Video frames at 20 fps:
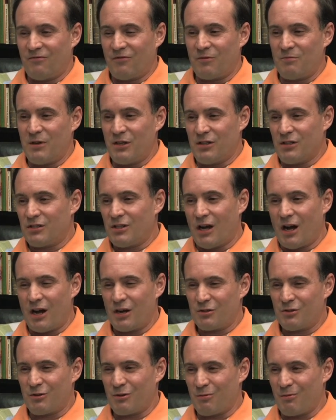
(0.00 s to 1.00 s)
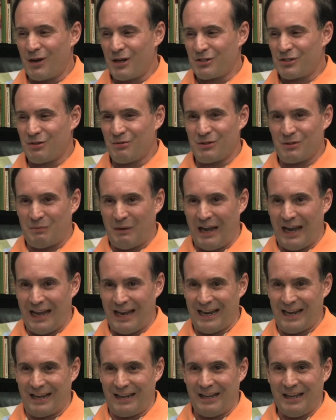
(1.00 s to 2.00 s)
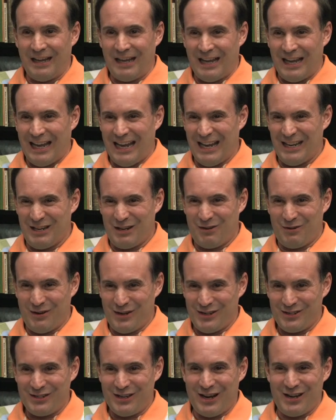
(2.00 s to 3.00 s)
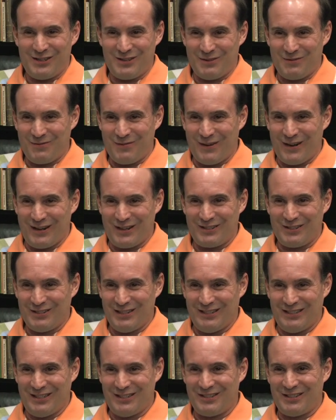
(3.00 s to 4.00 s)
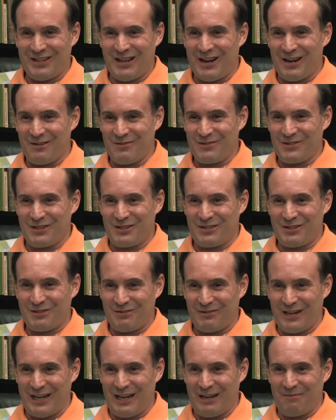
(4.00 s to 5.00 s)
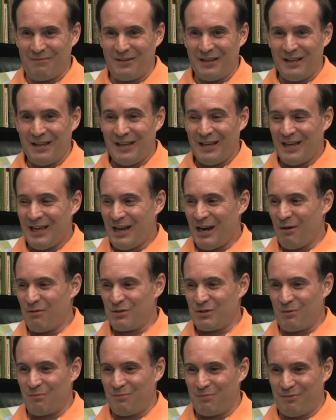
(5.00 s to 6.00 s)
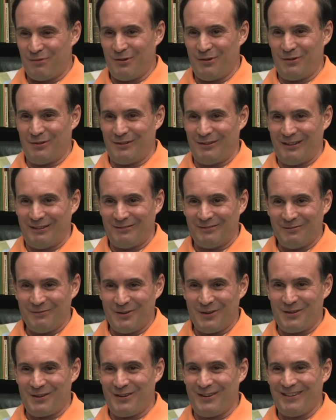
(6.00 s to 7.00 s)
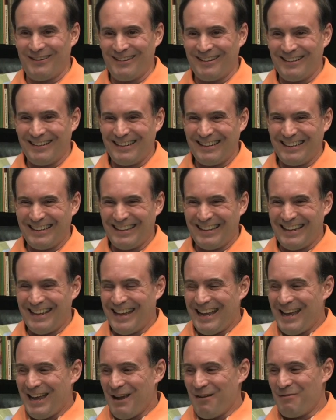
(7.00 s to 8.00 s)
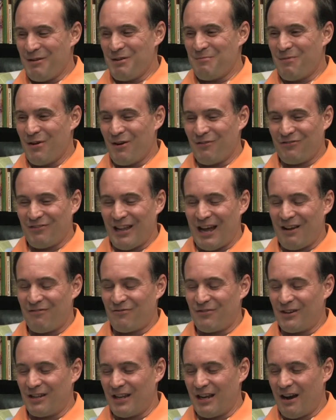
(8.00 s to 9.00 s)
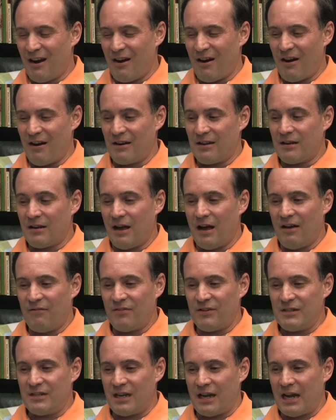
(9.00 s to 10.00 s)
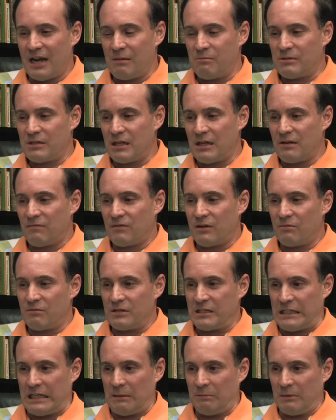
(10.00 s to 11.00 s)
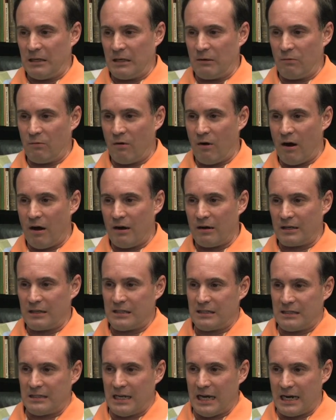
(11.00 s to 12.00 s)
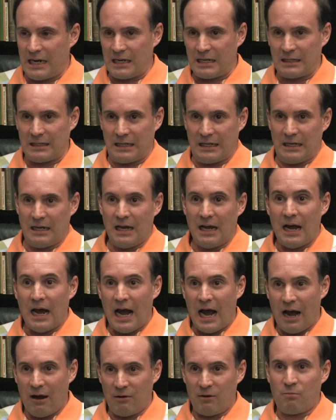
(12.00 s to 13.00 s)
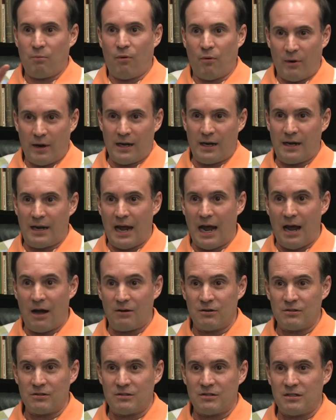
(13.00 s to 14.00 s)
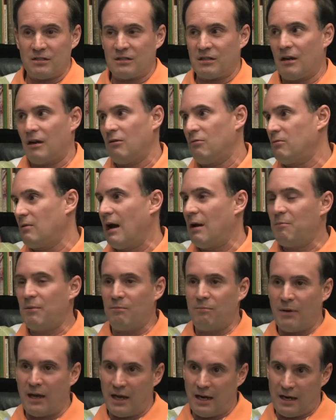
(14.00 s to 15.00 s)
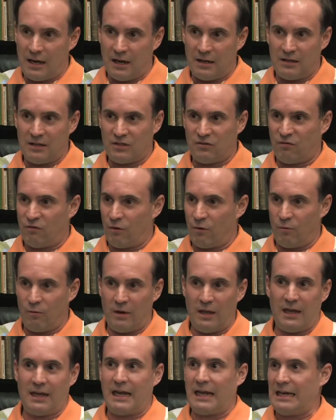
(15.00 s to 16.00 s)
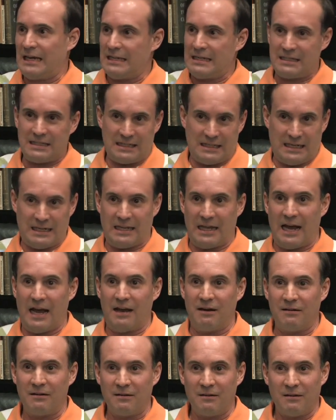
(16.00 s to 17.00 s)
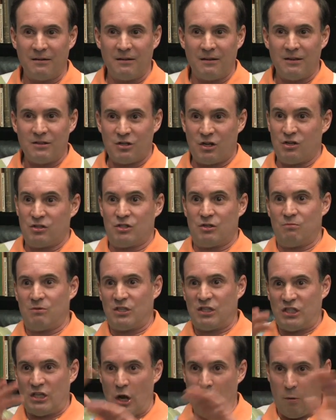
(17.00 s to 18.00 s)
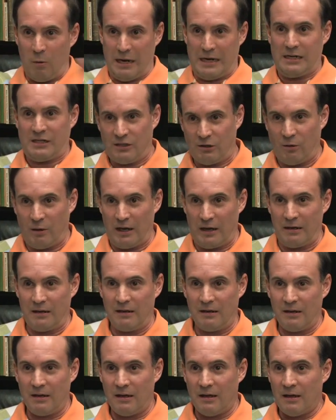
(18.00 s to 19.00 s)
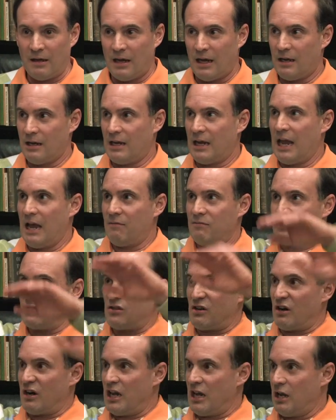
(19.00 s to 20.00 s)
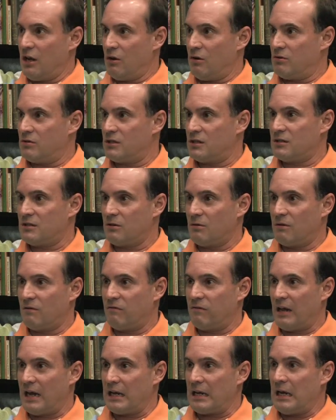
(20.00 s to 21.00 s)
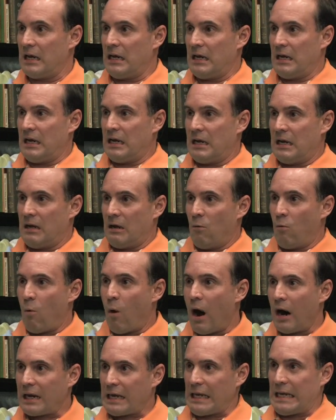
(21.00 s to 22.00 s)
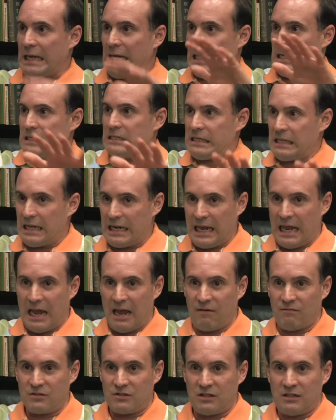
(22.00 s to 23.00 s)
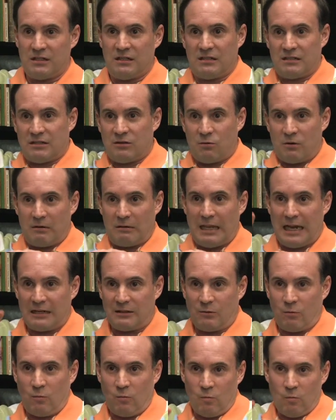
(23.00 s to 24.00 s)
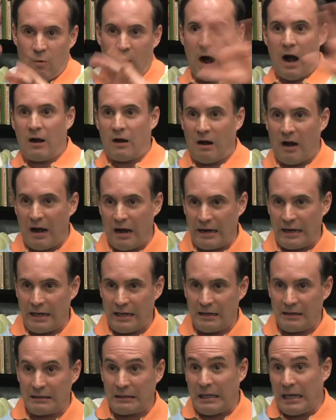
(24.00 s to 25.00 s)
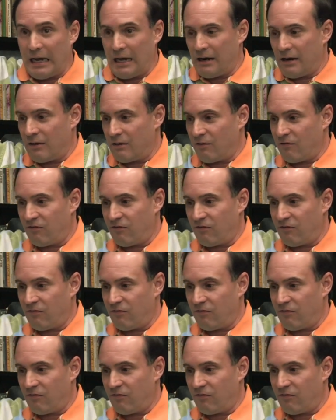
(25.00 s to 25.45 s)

me to talk to her while she was painting and to criticize her work. She just thought it was a scream, and I was brutal with her. And we'd both laugh really hard. And oftentimes, if there was something wrong aesthetically, I would point it out, and she said, "Oh, I've been painting on this for a week. I didn't see that," because she was so into it. And the canvases are huge. It's sort of like walking into the canvas. She just sort of liked to walk on it and lay it on the